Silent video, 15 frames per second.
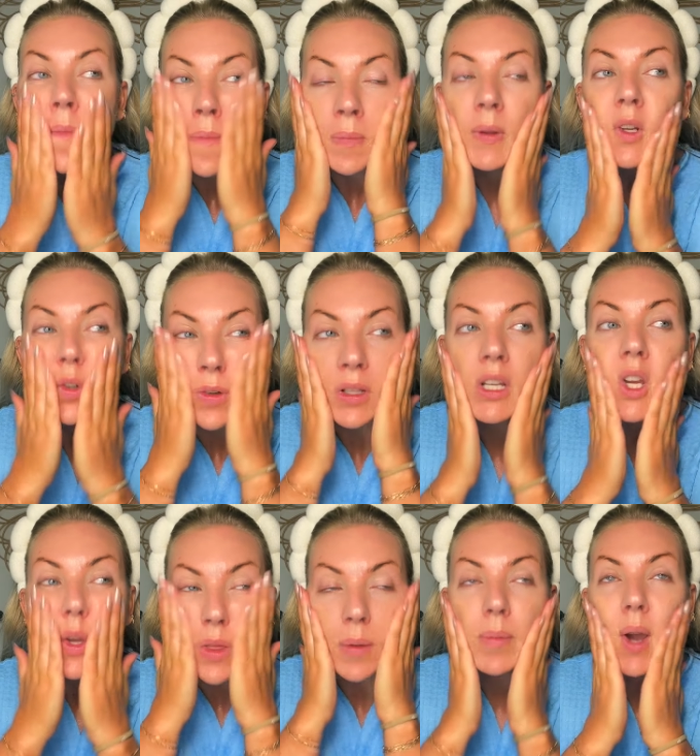Literally
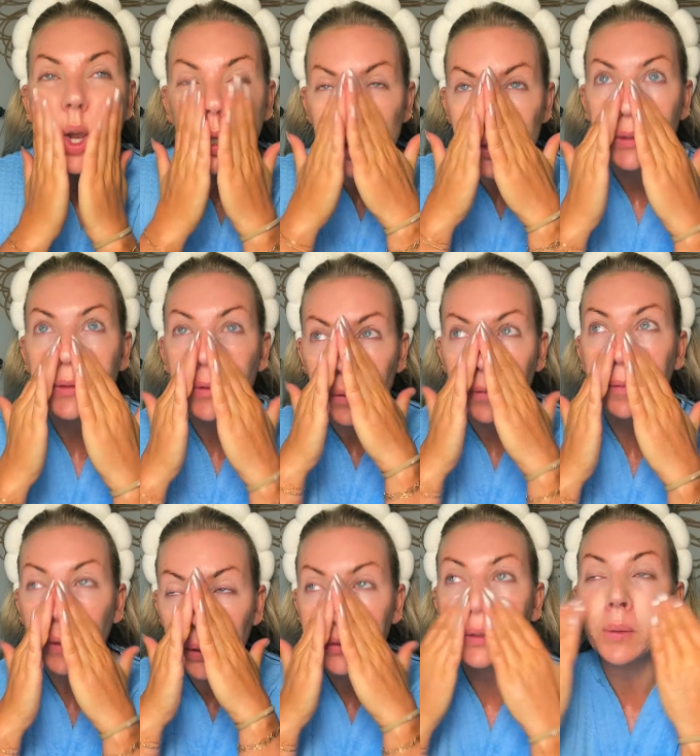the best
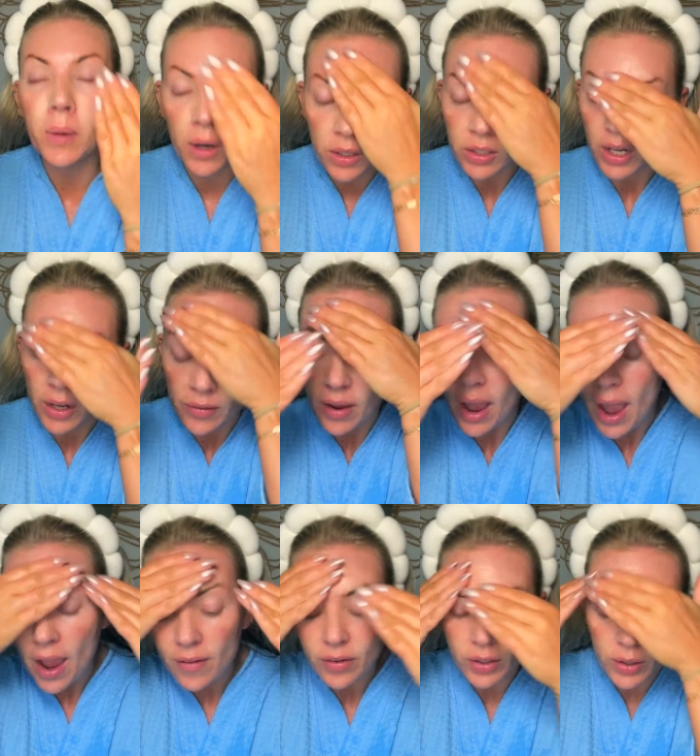facial wash I've
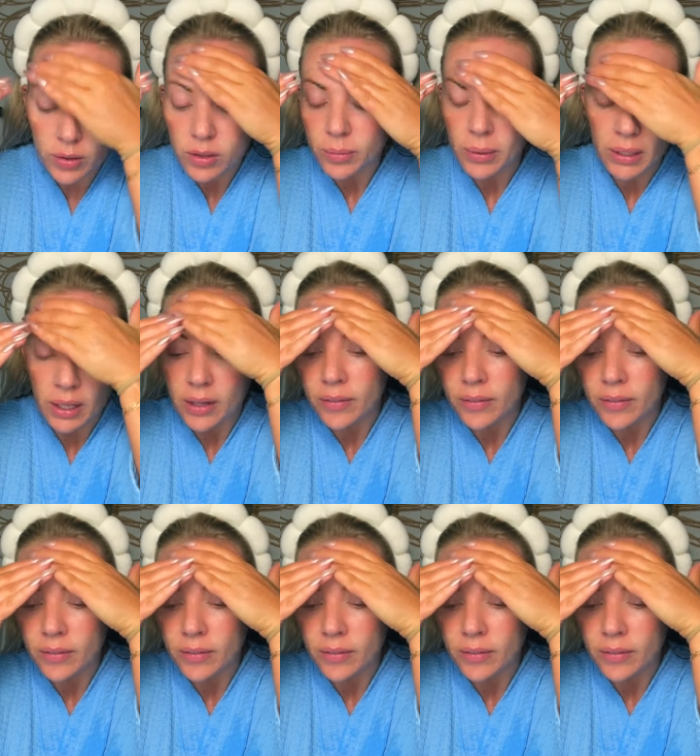ever used in my life.